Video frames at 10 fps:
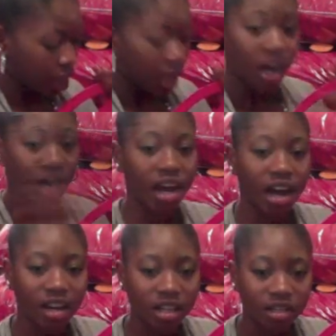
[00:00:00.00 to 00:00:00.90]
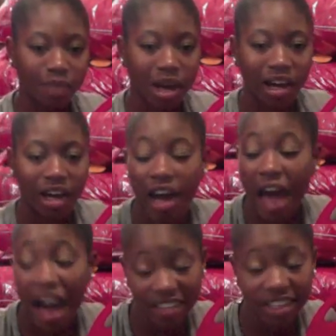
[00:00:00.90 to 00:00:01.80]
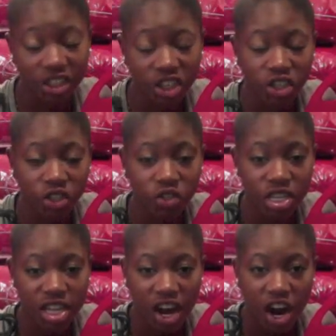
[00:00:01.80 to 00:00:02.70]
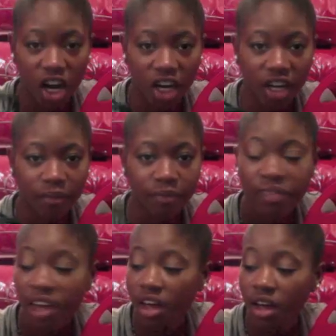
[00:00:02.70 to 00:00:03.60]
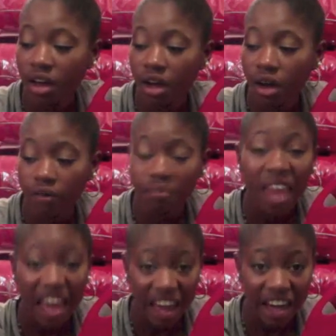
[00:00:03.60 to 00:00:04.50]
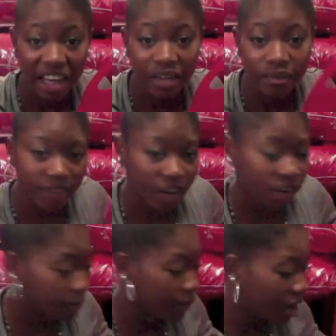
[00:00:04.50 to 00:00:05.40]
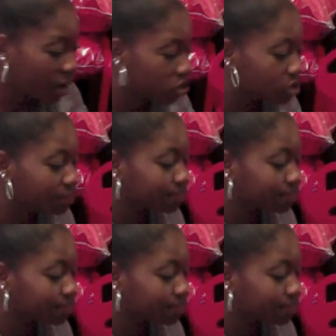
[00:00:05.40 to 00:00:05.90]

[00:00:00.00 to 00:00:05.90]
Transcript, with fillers: and I had a but I have an extension cord that I already had found in my house.